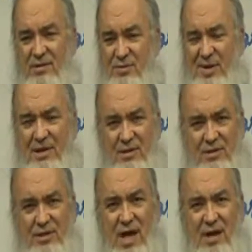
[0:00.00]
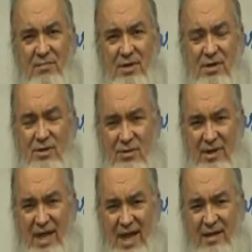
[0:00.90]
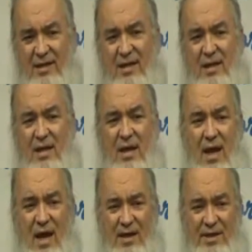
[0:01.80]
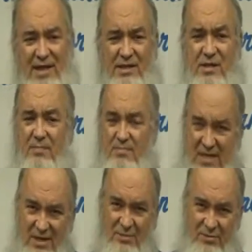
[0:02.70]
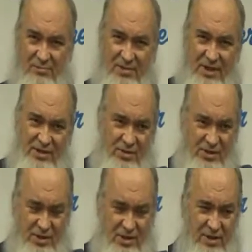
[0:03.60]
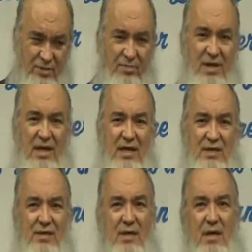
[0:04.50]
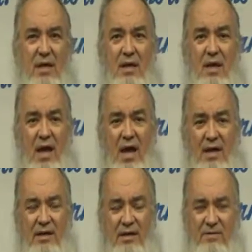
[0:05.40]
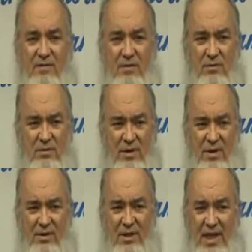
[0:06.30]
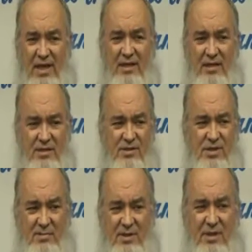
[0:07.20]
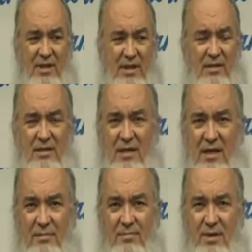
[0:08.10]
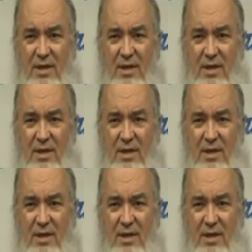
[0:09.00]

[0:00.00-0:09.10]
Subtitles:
spend a little time doing that. That's the minimum that you should do, because if lead is something that